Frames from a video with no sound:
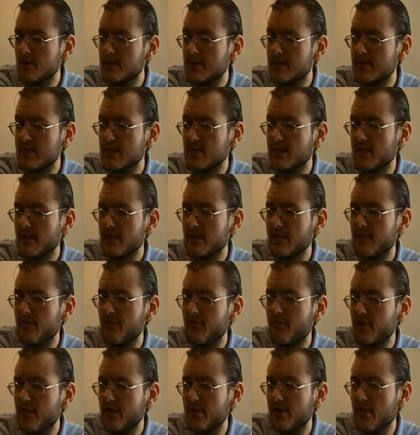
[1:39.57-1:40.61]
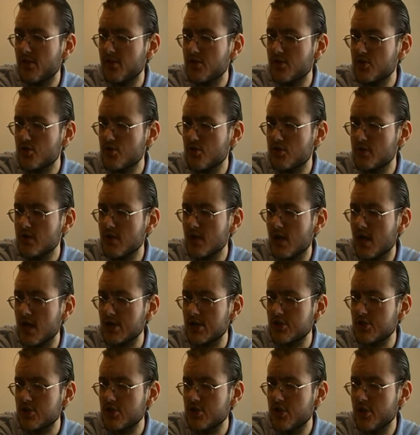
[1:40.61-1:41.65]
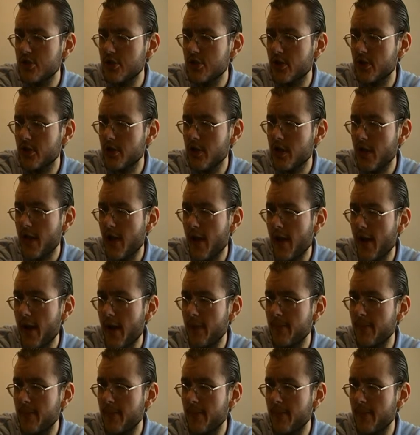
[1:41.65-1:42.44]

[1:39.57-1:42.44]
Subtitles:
still in Glenfinnan on the shores of Loch Shiel,